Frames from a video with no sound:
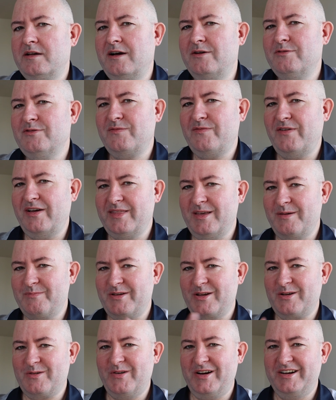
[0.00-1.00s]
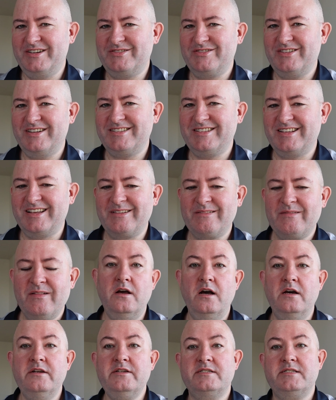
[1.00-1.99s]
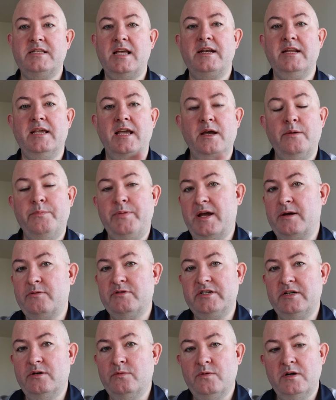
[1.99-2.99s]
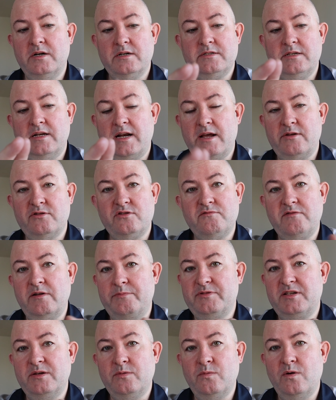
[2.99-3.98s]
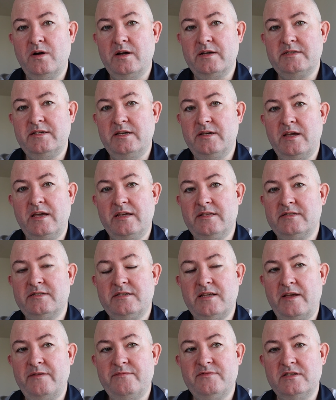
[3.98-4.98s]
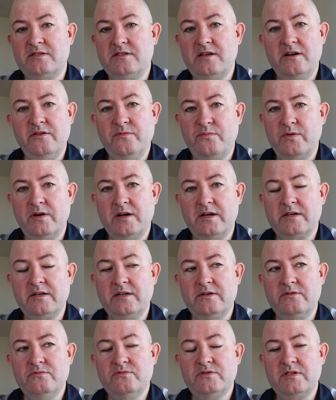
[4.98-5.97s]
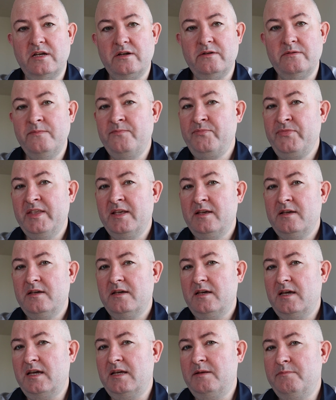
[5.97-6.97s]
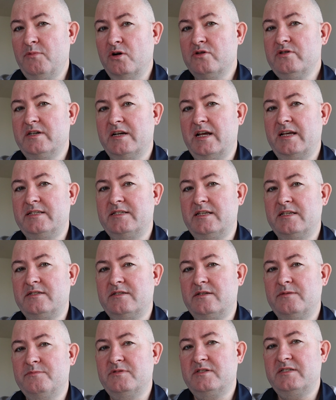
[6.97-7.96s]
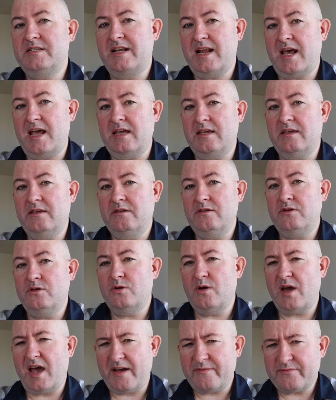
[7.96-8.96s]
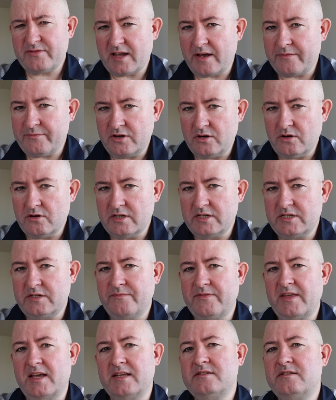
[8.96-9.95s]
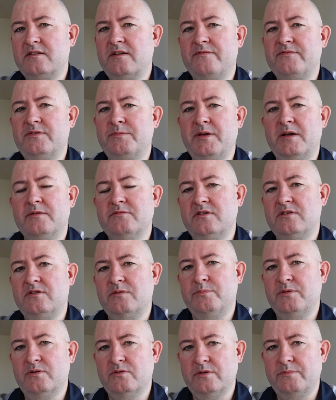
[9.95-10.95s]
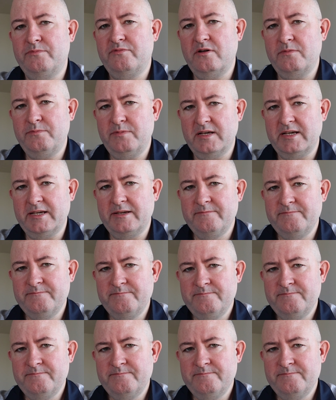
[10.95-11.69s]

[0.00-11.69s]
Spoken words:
I always find that bit quite interesting. Understanding how PowerShell works and how scripting works, it saves a ton of work, and also in modern day systems today, you have to have a knowledge of that stuff to be able to deploy it properly.